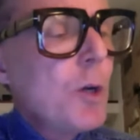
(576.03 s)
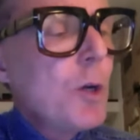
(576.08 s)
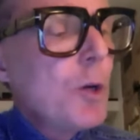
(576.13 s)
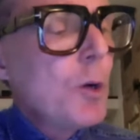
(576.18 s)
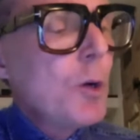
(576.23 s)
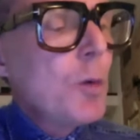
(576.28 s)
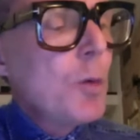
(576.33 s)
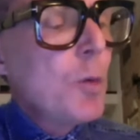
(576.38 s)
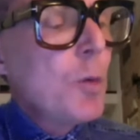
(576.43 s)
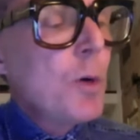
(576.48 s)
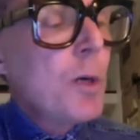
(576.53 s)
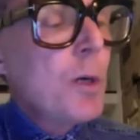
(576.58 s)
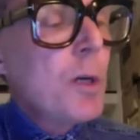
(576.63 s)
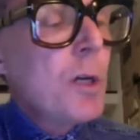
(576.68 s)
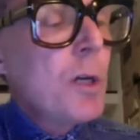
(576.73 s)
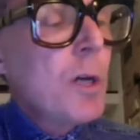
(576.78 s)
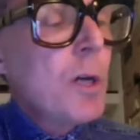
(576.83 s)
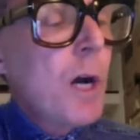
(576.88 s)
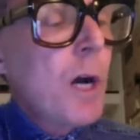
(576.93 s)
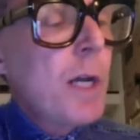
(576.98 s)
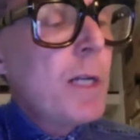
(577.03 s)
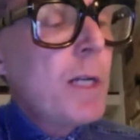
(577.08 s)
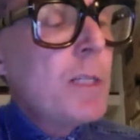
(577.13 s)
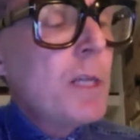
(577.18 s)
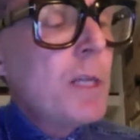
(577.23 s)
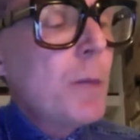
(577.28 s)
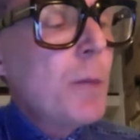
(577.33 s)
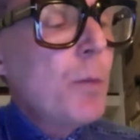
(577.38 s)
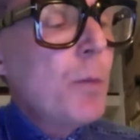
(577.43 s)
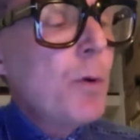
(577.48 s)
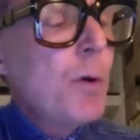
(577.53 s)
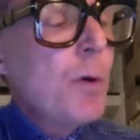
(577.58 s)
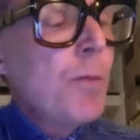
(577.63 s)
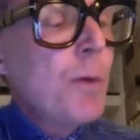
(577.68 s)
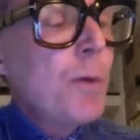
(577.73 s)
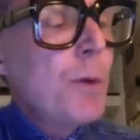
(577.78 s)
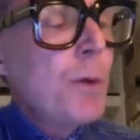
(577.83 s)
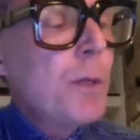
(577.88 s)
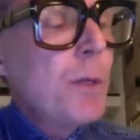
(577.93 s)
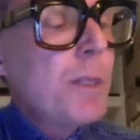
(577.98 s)
good work cutting timber if
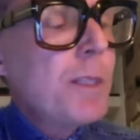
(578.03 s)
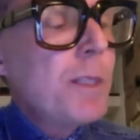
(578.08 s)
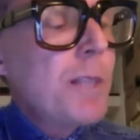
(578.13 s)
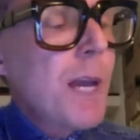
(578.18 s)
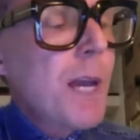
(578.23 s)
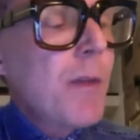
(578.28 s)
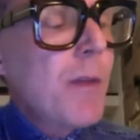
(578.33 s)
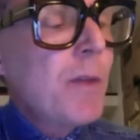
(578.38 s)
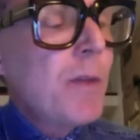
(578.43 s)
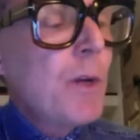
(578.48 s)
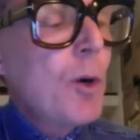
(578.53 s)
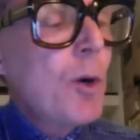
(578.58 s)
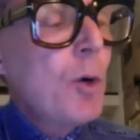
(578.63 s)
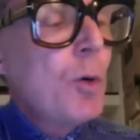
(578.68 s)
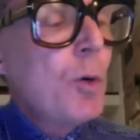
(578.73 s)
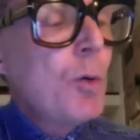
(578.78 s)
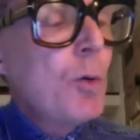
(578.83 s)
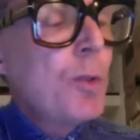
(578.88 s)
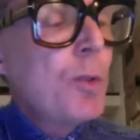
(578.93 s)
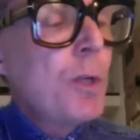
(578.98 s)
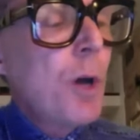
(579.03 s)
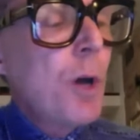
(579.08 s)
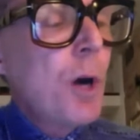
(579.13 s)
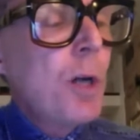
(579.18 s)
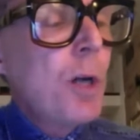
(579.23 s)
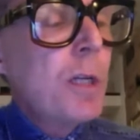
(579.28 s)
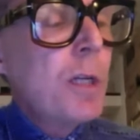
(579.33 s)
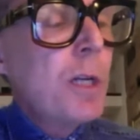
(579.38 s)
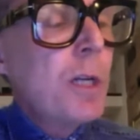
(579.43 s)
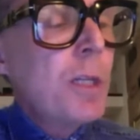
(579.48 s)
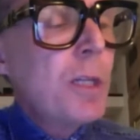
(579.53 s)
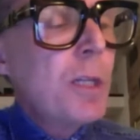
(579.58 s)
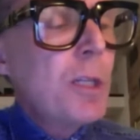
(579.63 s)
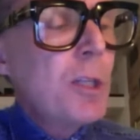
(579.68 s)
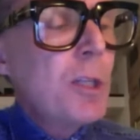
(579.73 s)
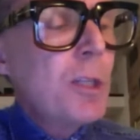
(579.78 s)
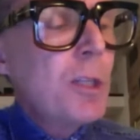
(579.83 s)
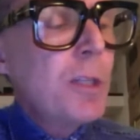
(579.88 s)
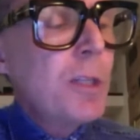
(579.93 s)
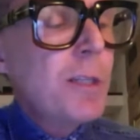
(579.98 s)
you could stand the cold and hard
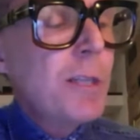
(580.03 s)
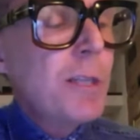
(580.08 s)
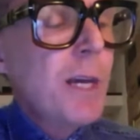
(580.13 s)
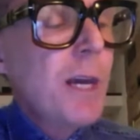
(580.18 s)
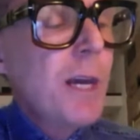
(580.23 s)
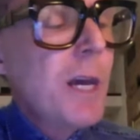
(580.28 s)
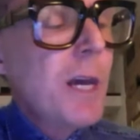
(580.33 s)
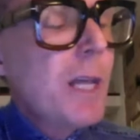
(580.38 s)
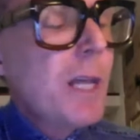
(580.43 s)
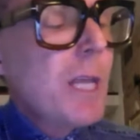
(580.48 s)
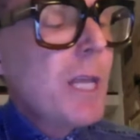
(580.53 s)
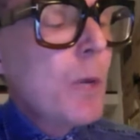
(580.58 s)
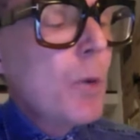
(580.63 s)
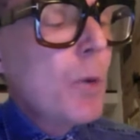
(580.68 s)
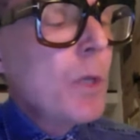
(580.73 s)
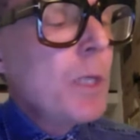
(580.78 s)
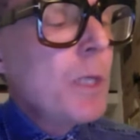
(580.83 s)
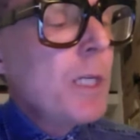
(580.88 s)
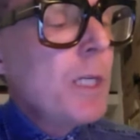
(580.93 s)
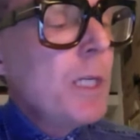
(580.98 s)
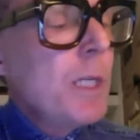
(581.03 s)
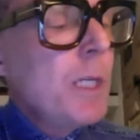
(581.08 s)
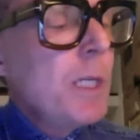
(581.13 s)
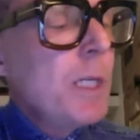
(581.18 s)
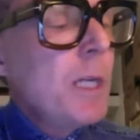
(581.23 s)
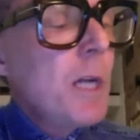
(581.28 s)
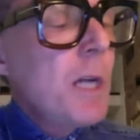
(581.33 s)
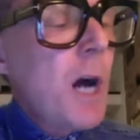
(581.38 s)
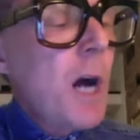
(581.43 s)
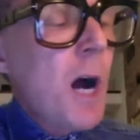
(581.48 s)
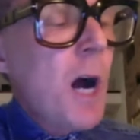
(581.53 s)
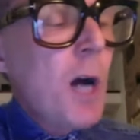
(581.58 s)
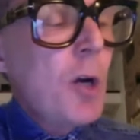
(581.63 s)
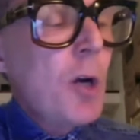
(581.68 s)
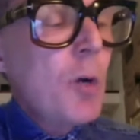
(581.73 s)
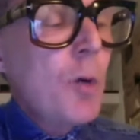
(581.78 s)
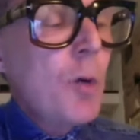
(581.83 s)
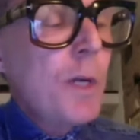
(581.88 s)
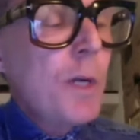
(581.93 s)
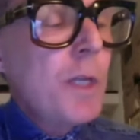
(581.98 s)
conditions. They were lean and
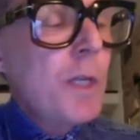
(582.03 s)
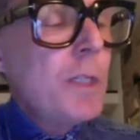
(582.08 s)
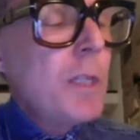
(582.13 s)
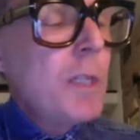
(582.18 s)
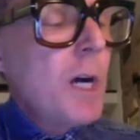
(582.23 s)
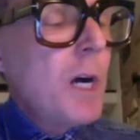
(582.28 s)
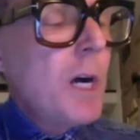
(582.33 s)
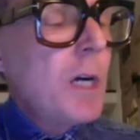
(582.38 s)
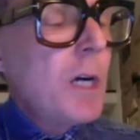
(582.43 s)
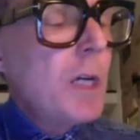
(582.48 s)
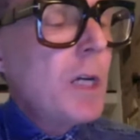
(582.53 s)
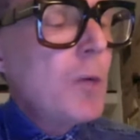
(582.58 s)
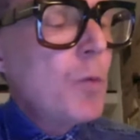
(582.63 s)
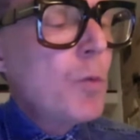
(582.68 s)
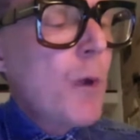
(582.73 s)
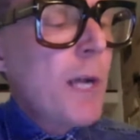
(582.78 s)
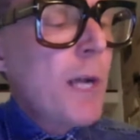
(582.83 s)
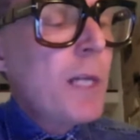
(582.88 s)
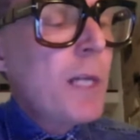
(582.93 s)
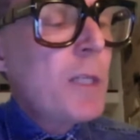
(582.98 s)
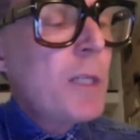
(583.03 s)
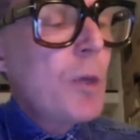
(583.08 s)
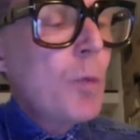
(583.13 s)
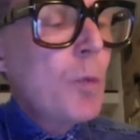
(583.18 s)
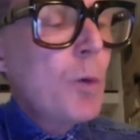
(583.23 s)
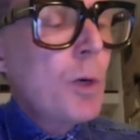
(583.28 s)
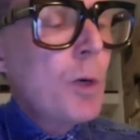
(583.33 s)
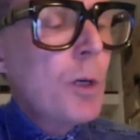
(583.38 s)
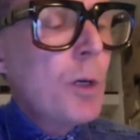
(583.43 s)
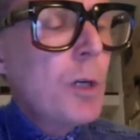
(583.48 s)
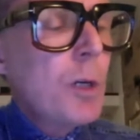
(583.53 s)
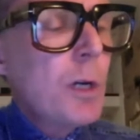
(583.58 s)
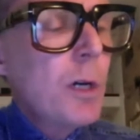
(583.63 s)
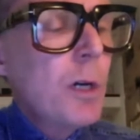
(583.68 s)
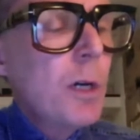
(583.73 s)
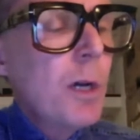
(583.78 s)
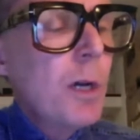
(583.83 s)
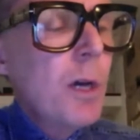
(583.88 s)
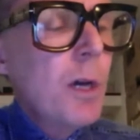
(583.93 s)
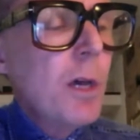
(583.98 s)
hungry and young and ready to work.
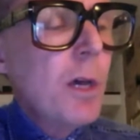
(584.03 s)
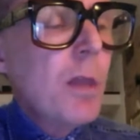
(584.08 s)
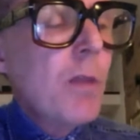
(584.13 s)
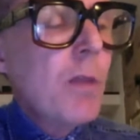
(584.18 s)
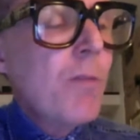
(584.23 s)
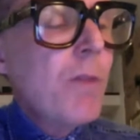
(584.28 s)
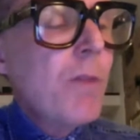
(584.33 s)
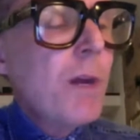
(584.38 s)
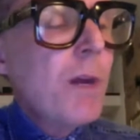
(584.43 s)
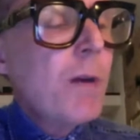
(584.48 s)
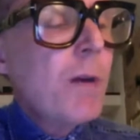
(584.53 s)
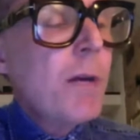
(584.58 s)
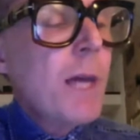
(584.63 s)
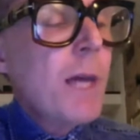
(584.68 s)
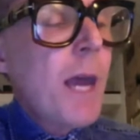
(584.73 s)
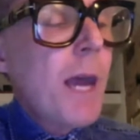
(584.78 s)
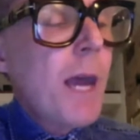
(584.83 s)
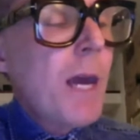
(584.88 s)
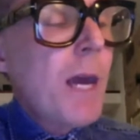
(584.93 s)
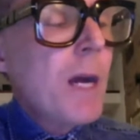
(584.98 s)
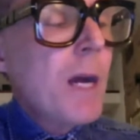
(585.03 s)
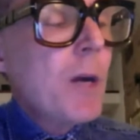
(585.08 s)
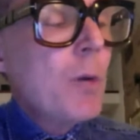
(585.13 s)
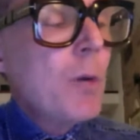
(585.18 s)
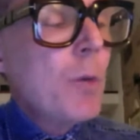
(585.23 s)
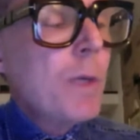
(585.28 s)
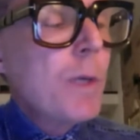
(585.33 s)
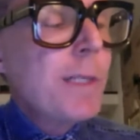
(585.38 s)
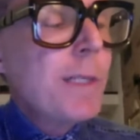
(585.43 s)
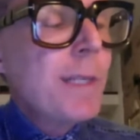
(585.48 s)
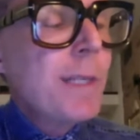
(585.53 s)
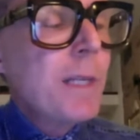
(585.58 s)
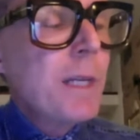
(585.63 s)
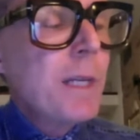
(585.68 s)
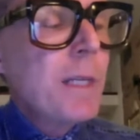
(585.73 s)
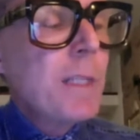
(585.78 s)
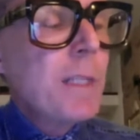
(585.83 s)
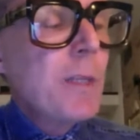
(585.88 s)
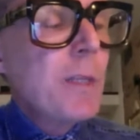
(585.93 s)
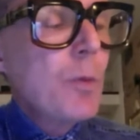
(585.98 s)
The very air was
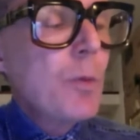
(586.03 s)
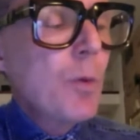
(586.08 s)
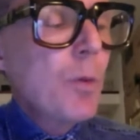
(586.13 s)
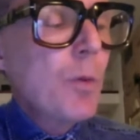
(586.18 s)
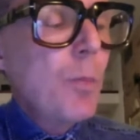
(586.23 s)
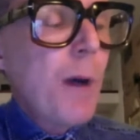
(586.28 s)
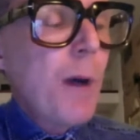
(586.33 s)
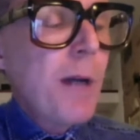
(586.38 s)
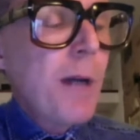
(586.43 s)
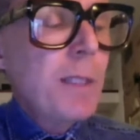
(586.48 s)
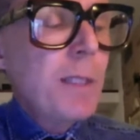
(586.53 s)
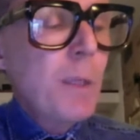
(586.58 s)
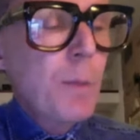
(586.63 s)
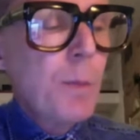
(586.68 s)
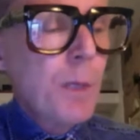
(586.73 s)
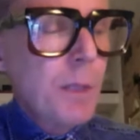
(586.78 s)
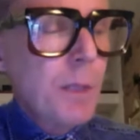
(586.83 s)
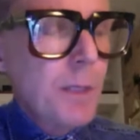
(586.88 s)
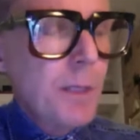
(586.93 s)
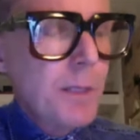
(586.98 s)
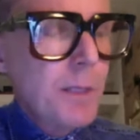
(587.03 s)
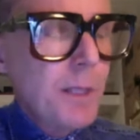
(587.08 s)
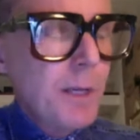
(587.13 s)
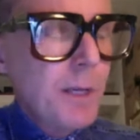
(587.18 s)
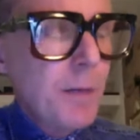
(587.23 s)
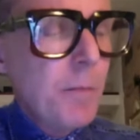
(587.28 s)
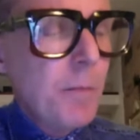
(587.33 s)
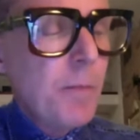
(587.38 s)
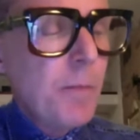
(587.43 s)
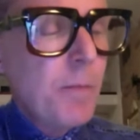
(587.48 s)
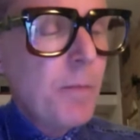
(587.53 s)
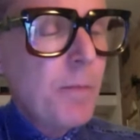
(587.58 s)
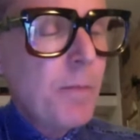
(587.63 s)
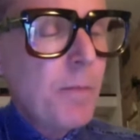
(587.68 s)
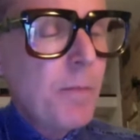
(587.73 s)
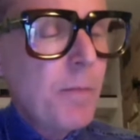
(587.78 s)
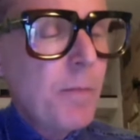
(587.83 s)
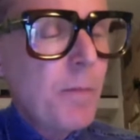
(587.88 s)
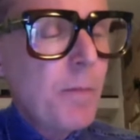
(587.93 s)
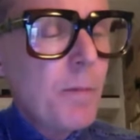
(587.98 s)
lit with possibility.
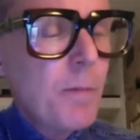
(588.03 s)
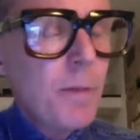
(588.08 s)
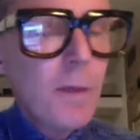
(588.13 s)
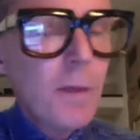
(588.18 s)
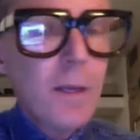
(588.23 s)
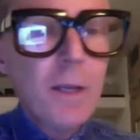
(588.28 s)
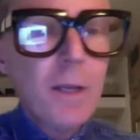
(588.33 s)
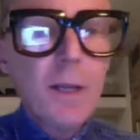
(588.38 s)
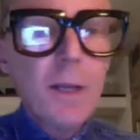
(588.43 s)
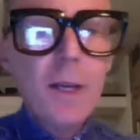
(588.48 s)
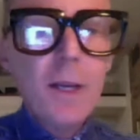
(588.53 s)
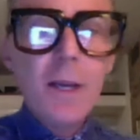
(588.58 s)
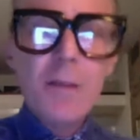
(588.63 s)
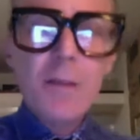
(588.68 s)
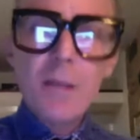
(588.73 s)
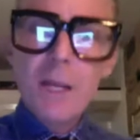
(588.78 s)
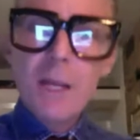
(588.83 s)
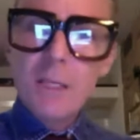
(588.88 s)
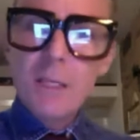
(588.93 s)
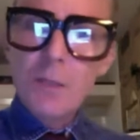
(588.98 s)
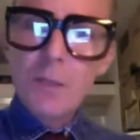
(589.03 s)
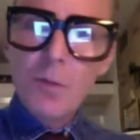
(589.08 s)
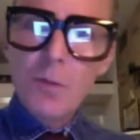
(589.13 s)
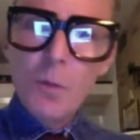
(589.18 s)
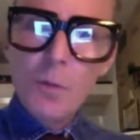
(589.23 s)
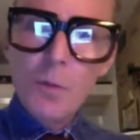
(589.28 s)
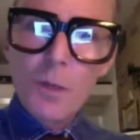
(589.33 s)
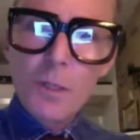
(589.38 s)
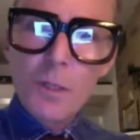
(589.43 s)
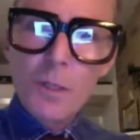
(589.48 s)
And that's from the